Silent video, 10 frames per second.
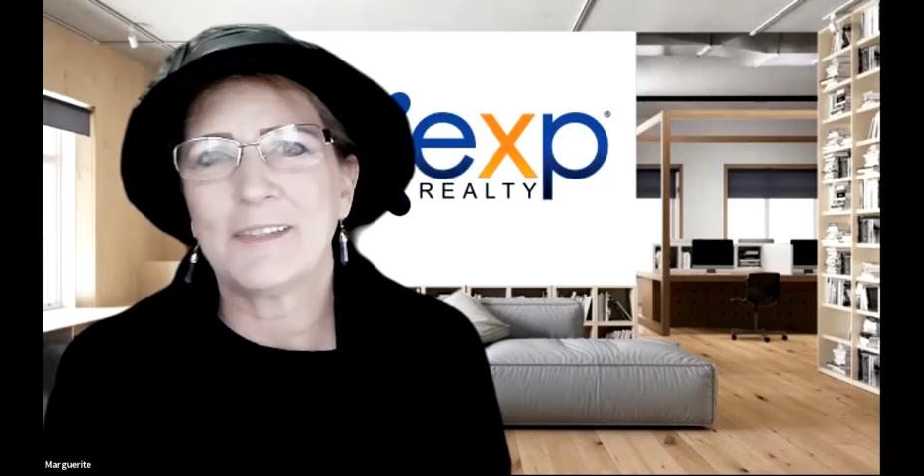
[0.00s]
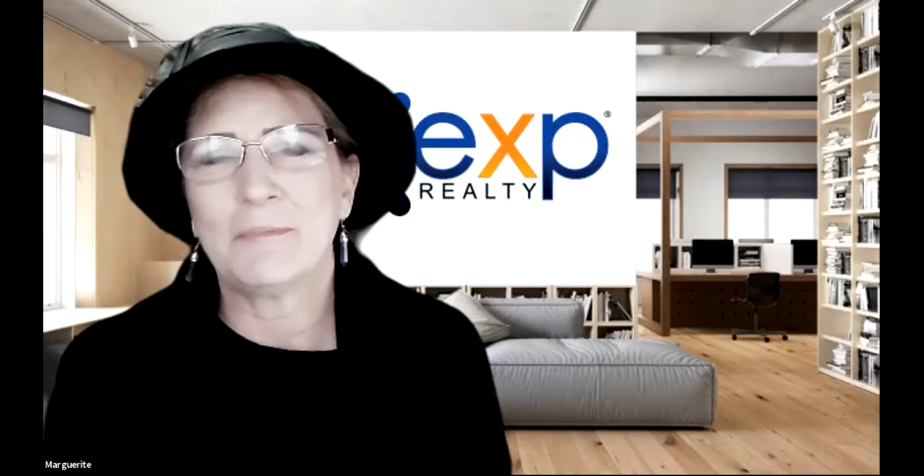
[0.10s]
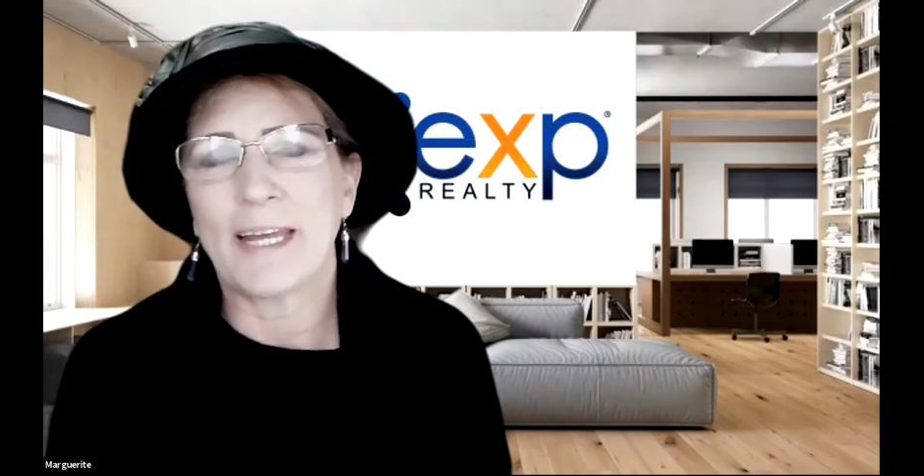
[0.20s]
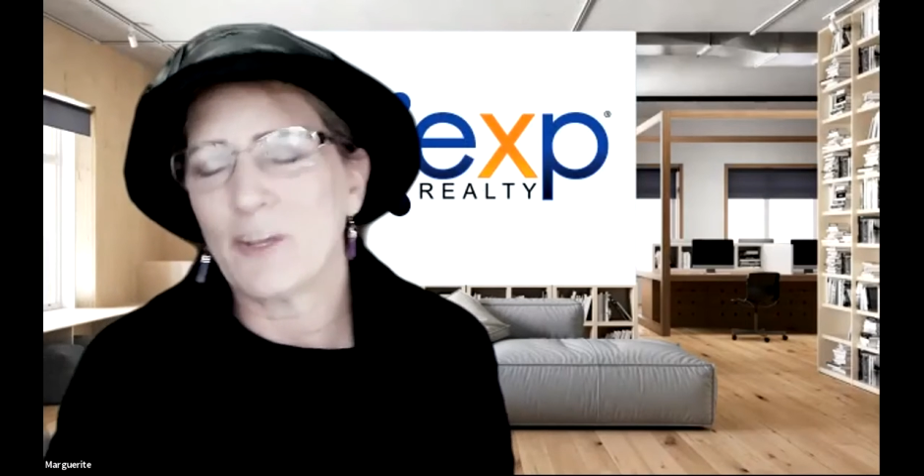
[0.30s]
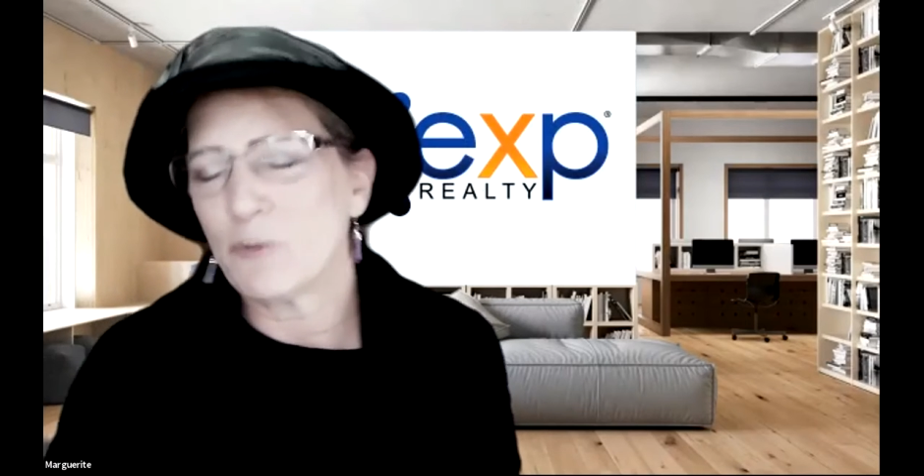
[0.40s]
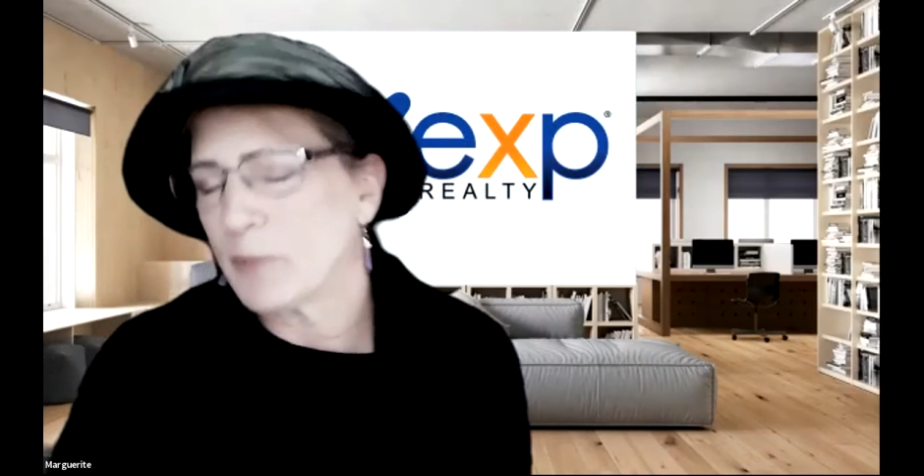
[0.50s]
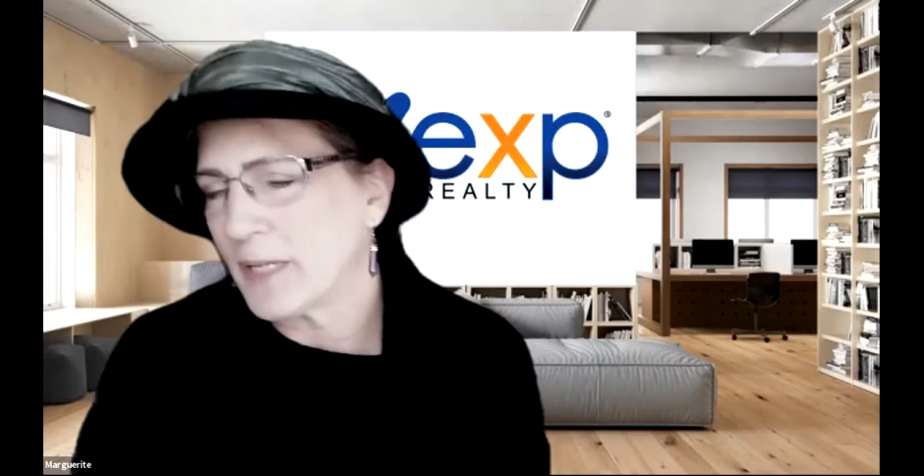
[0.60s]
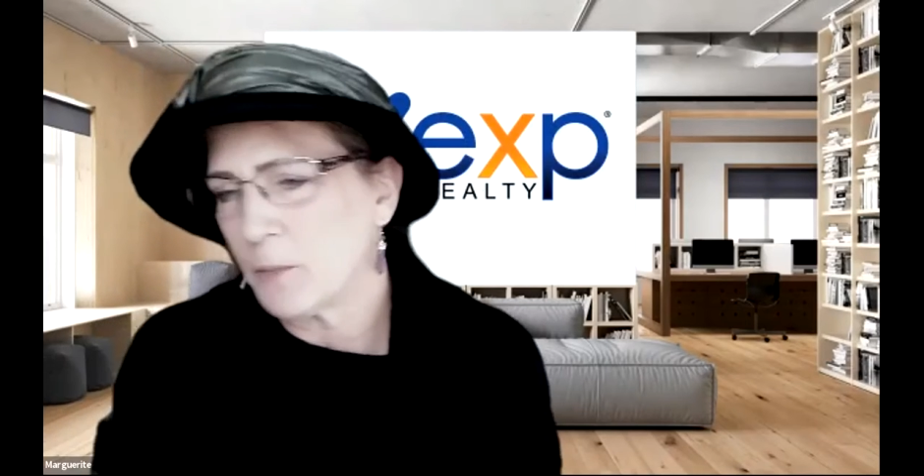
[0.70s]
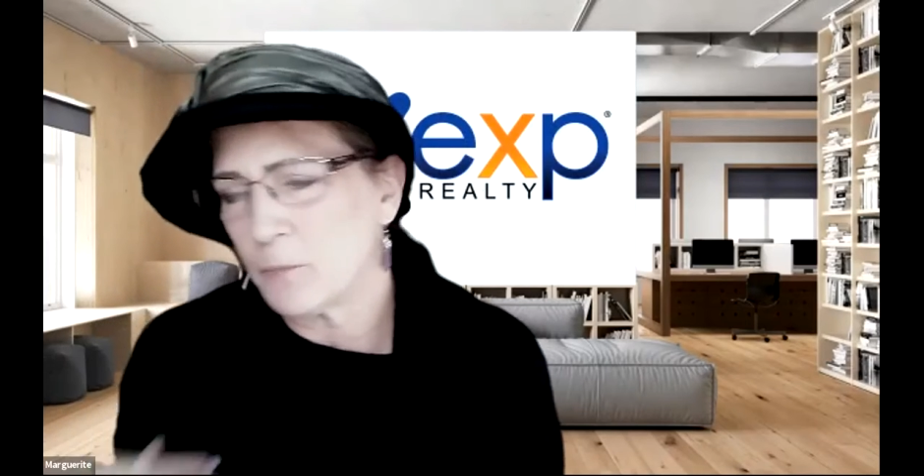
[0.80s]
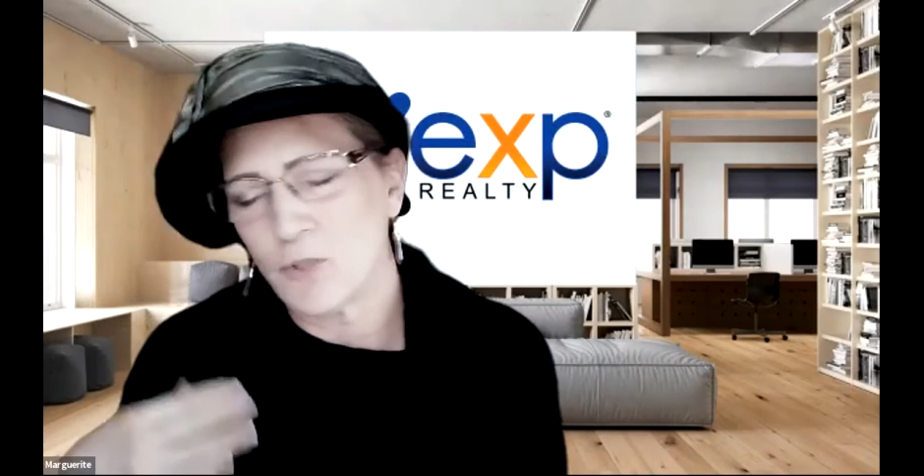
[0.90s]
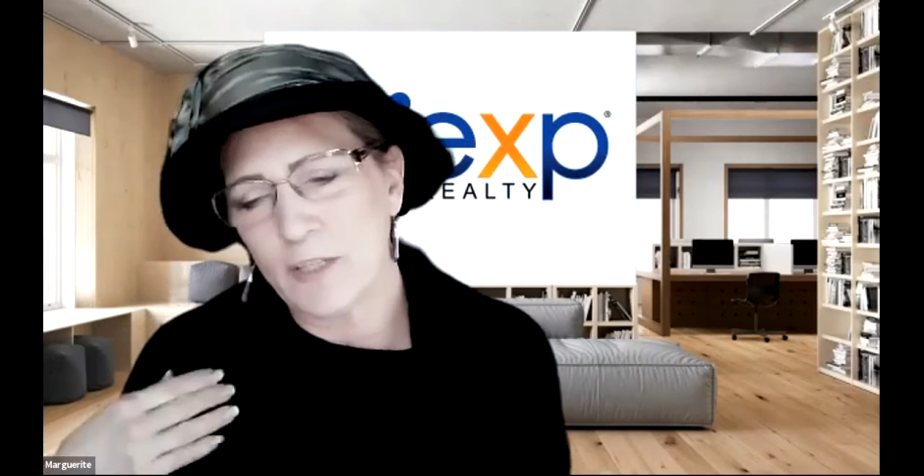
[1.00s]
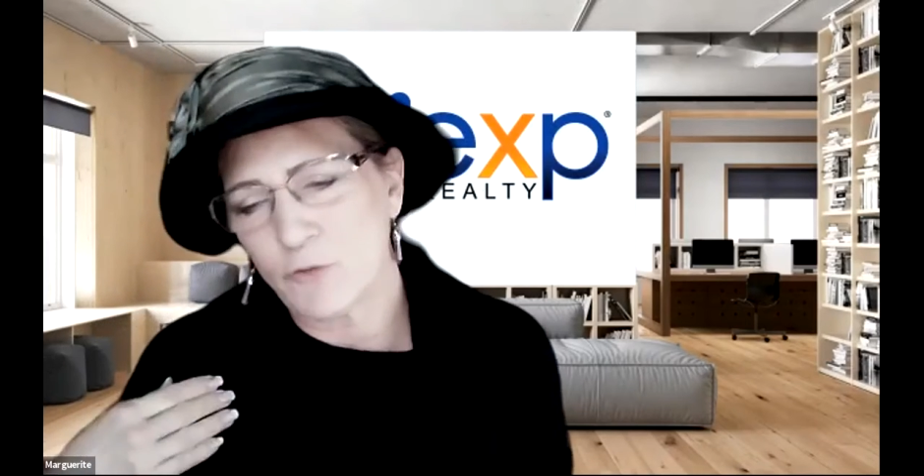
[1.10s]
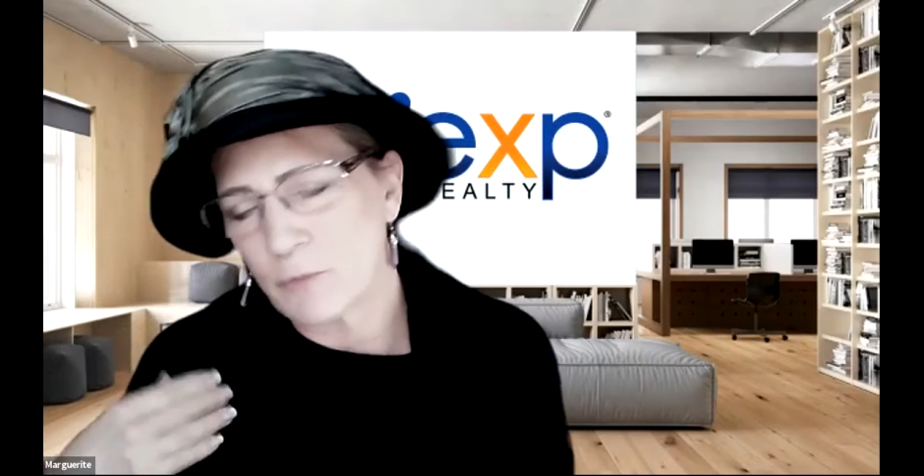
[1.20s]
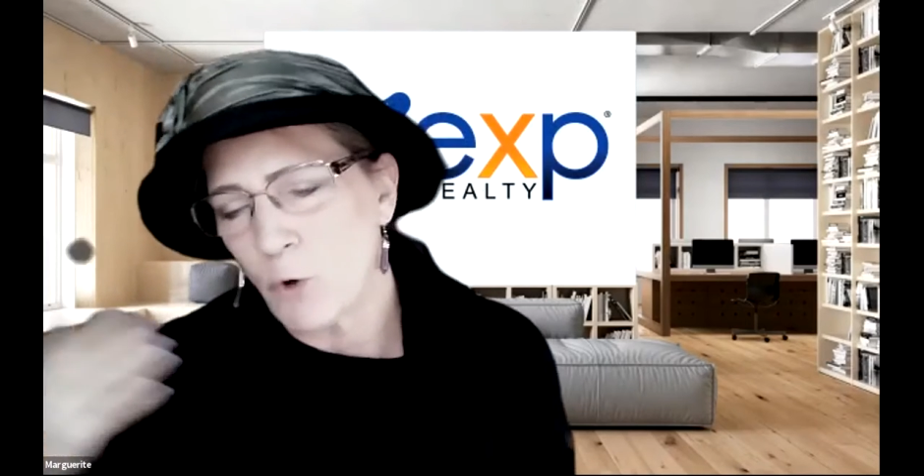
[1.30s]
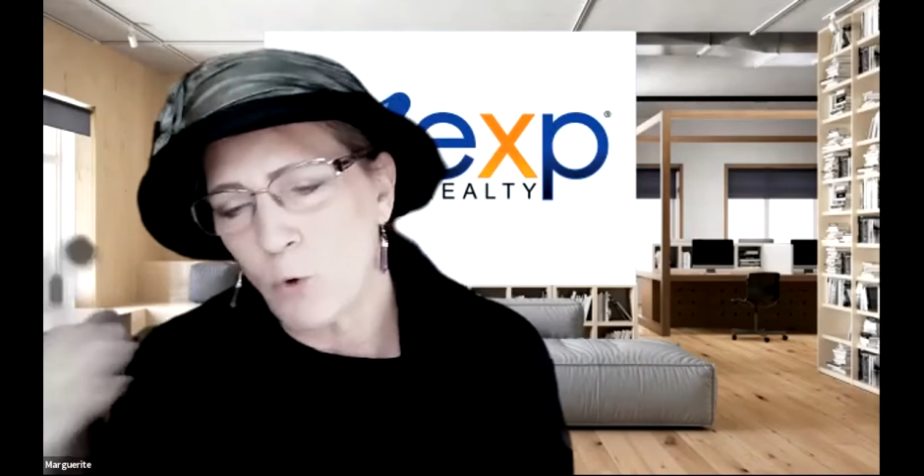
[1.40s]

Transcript: my husband comes, he's from an